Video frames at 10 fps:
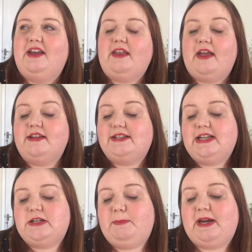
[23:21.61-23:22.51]
the
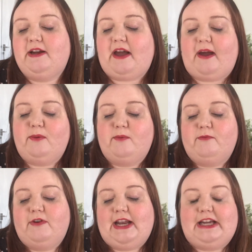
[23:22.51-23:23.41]
Stitch Bingo
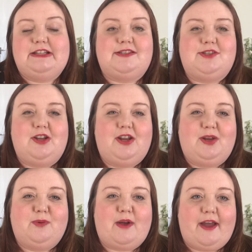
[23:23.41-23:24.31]
relates
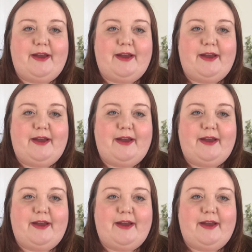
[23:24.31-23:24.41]
to,